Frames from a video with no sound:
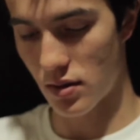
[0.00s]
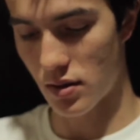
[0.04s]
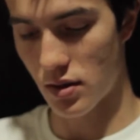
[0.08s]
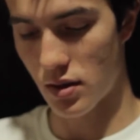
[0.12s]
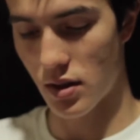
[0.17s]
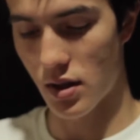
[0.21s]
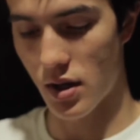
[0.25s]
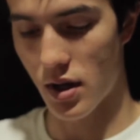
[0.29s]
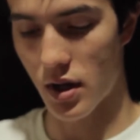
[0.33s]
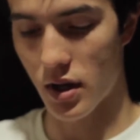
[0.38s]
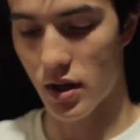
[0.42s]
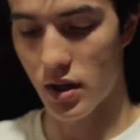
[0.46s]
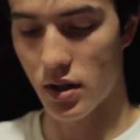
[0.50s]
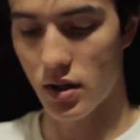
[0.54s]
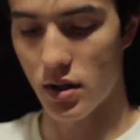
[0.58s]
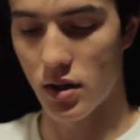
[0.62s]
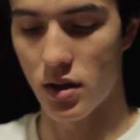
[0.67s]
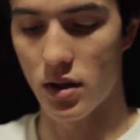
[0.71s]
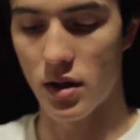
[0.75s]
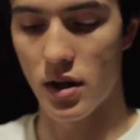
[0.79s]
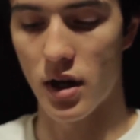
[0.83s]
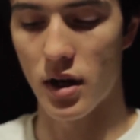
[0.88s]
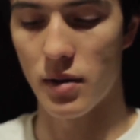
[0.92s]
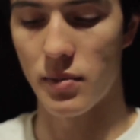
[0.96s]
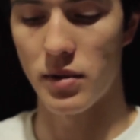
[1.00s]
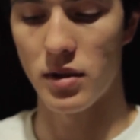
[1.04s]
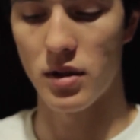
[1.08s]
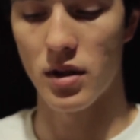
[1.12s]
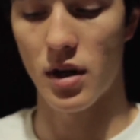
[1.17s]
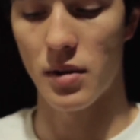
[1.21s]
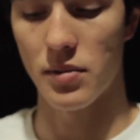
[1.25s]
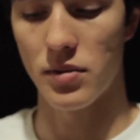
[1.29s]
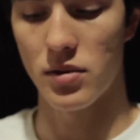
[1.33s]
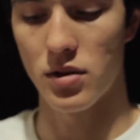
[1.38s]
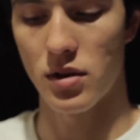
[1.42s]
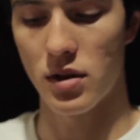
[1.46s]
the 9 diamond
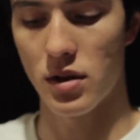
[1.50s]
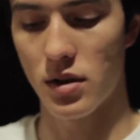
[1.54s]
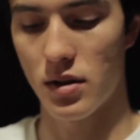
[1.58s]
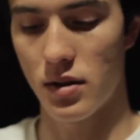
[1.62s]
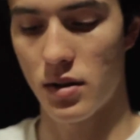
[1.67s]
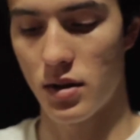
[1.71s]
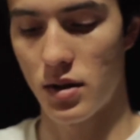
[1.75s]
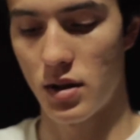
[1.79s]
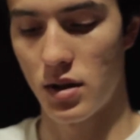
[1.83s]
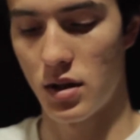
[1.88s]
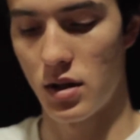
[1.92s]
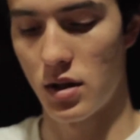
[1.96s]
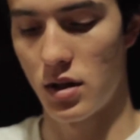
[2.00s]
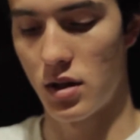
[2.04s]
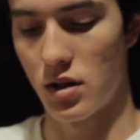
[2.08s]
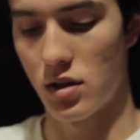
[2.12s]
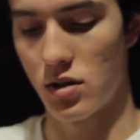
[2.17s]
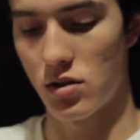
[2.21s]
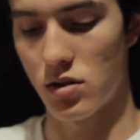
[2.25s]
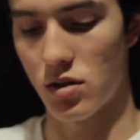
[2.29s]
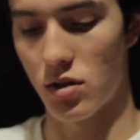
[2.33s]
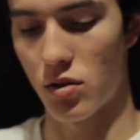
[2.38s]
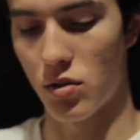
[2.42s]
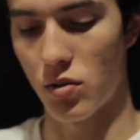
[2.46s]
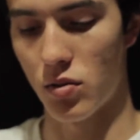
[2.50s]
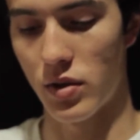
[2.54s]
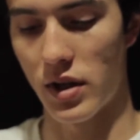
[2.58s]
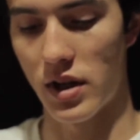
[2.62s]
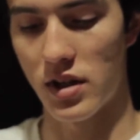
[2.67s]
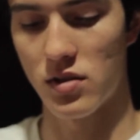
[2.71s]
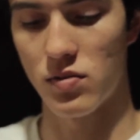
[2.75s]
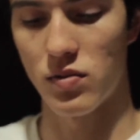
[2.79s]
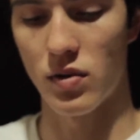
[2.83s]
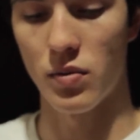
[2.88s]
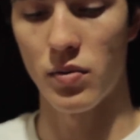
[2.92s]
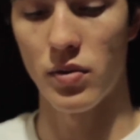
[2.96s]
top string. So
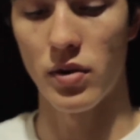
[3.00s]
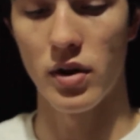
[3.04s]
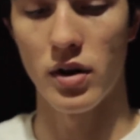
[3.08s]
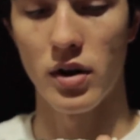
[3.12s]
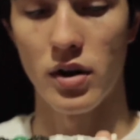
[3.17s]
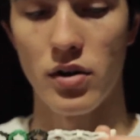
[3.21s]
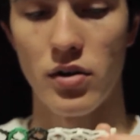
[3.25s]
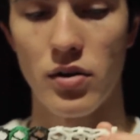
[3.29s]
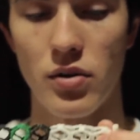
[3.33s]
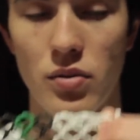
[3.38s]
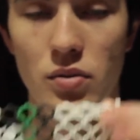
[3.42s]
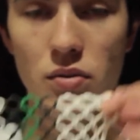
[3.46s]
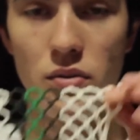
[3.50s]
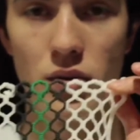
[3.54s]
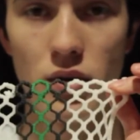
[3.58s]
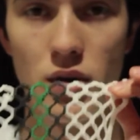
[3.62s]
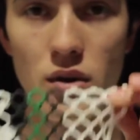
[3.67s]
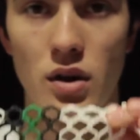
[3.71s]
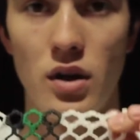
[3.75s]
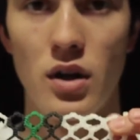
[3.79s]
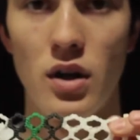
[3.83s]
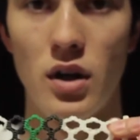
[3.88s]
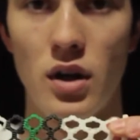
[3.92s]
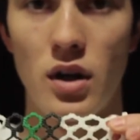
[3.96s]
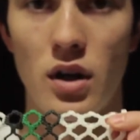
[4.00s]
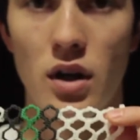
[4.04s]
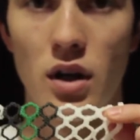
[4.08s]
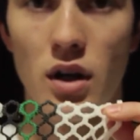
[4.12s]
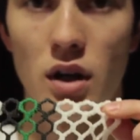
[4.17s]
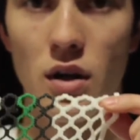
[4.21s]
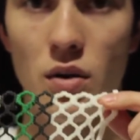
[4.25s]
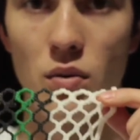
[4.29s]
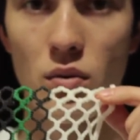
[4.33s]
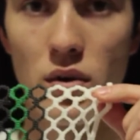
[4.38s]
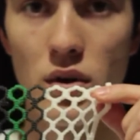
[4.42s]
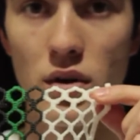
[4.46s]
that's what we're going to do.
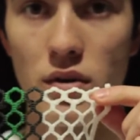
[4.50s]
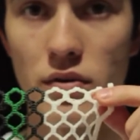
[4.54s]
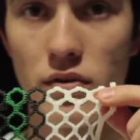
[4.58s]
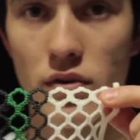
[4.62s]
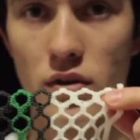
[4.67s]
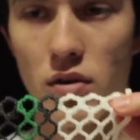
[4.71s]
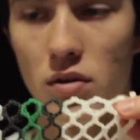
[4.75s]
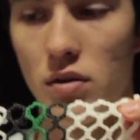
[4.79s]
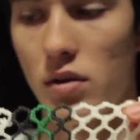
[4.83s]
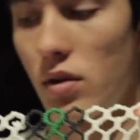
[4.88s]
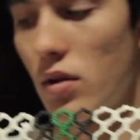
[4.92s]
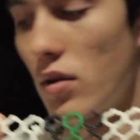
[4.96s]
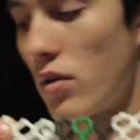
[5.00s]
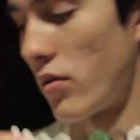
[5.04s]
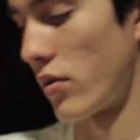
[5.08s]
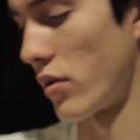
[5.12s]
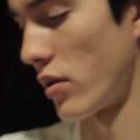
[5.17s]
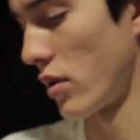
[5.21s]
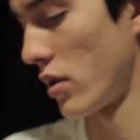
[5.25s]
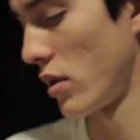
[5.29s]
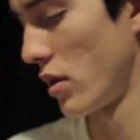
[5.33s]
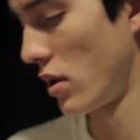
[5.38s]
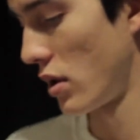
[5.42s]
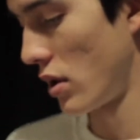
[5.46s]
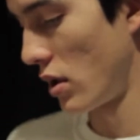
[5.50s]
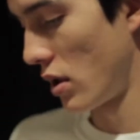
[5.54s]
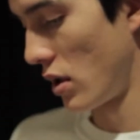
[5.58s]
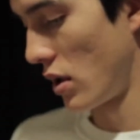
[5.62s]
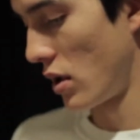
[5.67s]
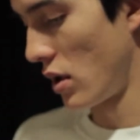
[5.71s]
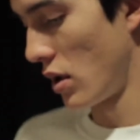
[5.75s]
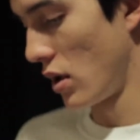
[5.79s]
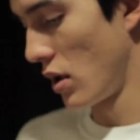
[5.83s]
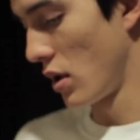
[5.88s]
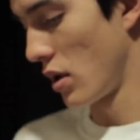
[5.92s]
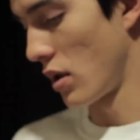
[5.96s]
And we have folded over
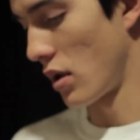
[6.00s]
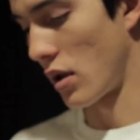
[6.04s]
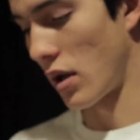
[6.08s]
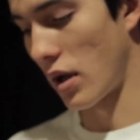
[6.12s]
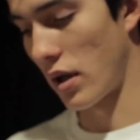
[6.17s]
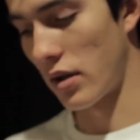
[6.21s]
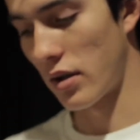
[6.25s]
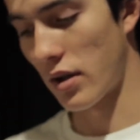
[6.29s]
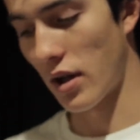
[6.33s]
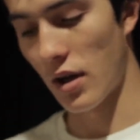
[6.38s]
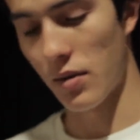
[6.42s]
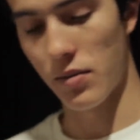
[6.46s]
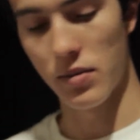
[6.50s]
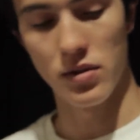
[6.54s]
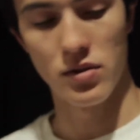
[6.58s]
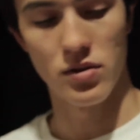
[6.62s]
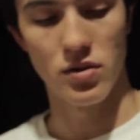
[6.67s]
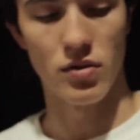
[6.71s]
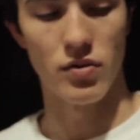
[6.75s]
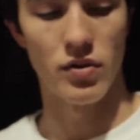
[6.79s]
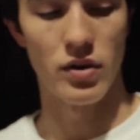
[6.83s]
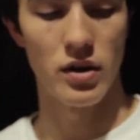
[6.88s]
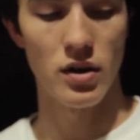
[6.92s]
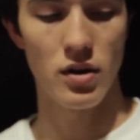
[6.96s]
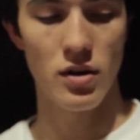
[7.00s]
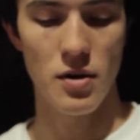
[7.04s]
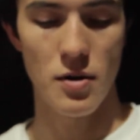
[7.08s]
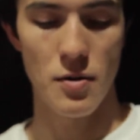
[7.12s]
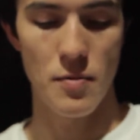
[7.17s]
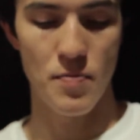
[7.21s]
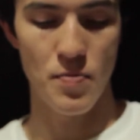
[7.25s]
the 9 diamonds over here.